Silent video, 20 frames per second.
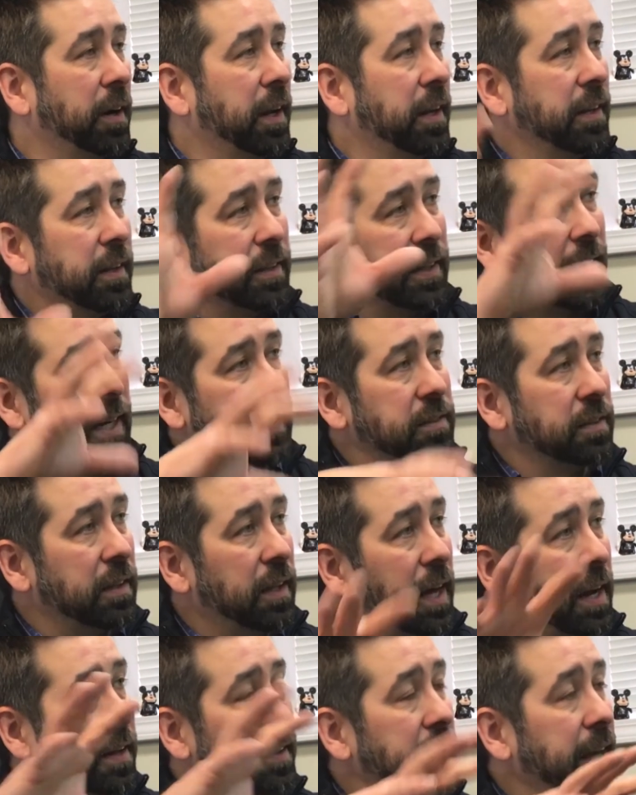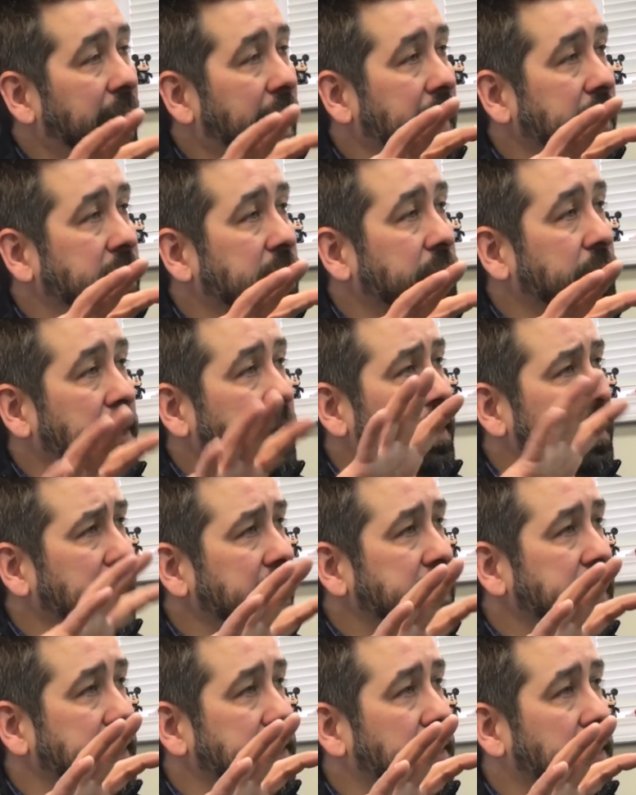on it. And that's a lot of the activity, and
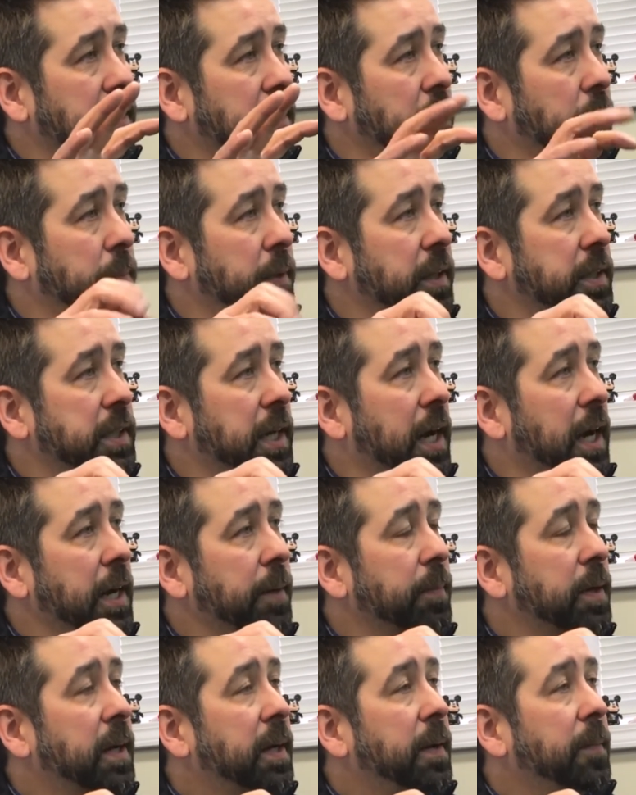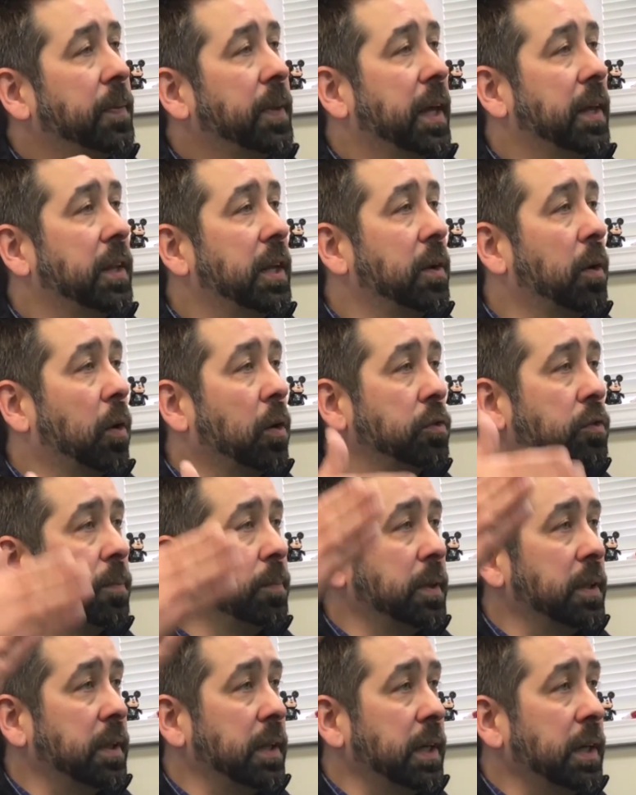that takes a little bit of time. And then
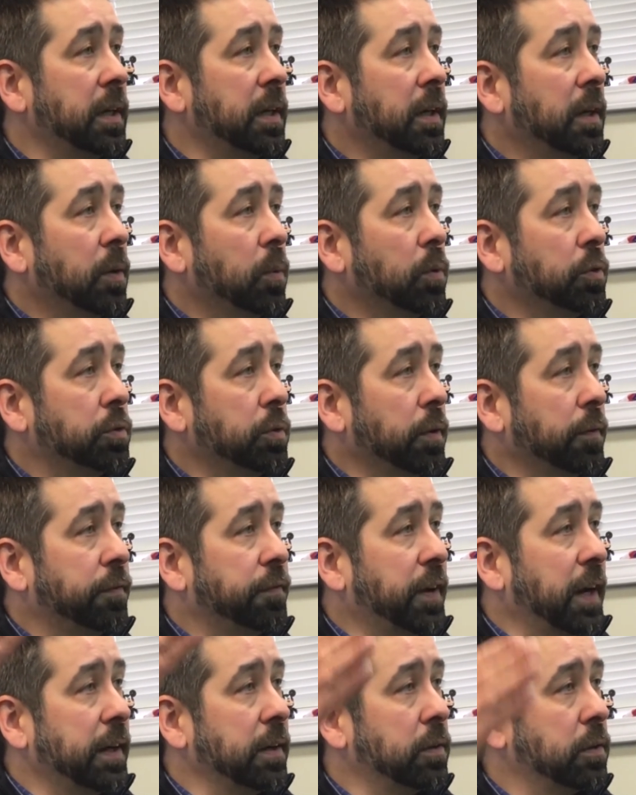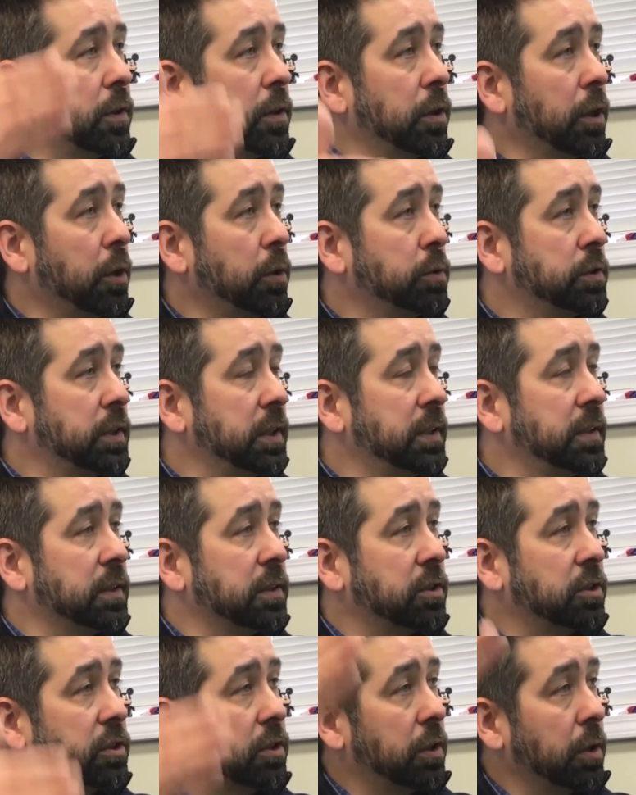ultimately, we'll do a final closing
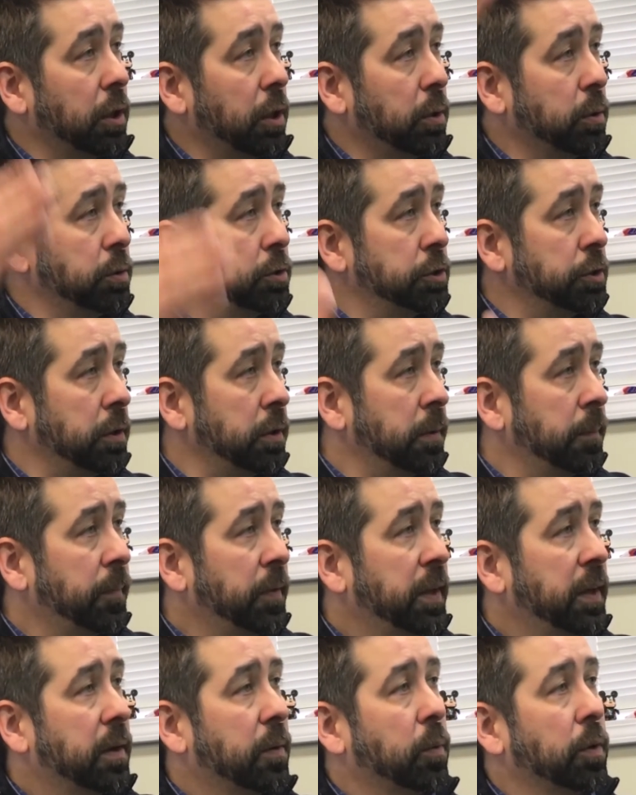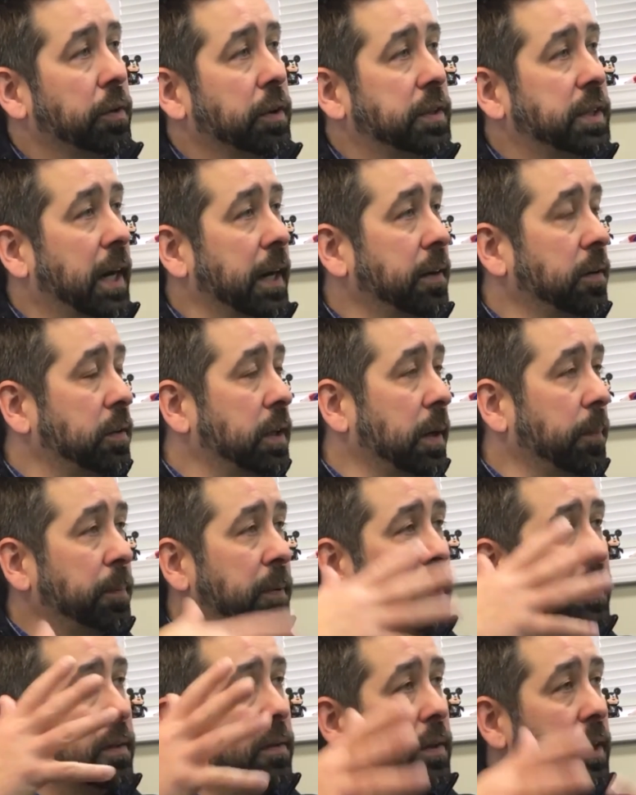disclosure where the title
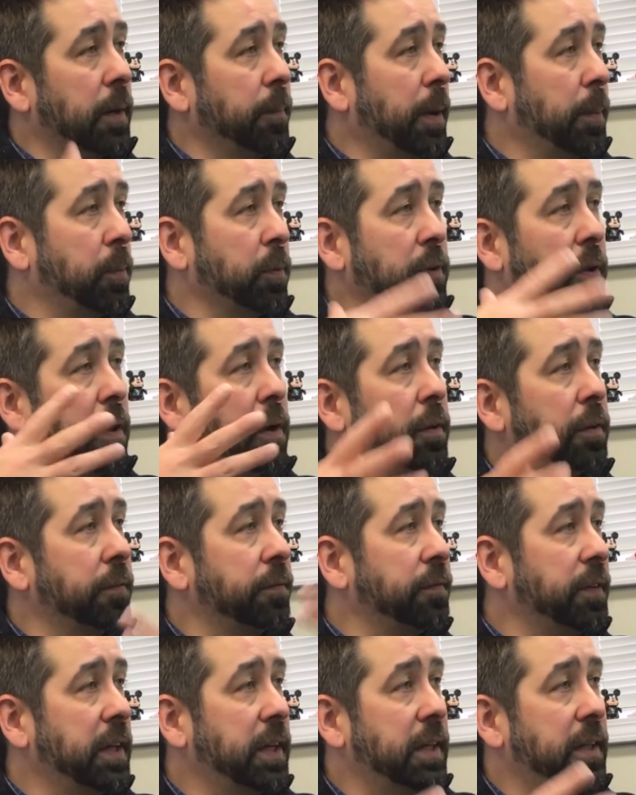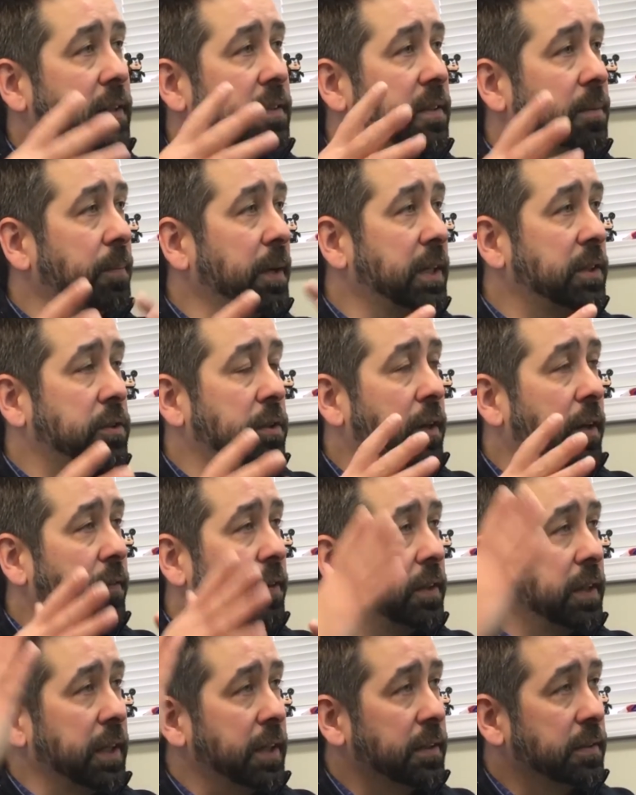company will come up with all the fees and make sure
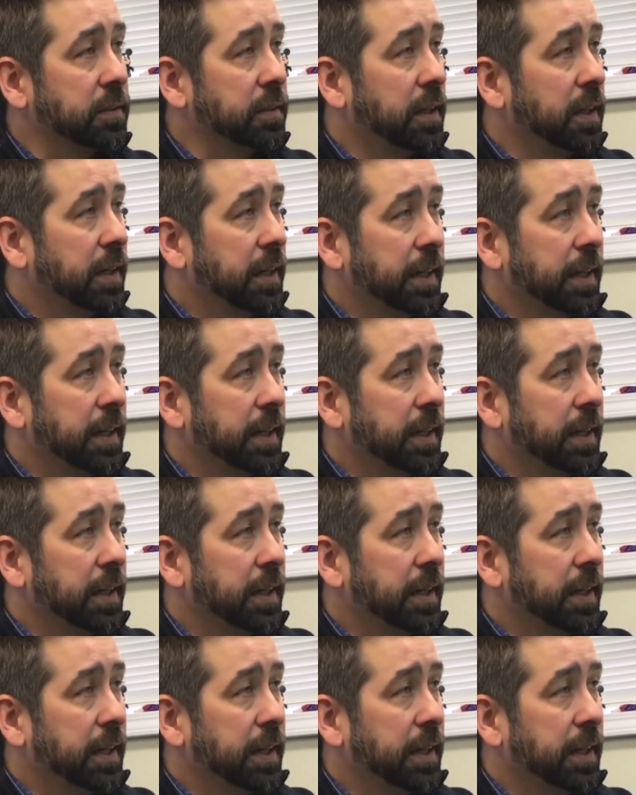everything's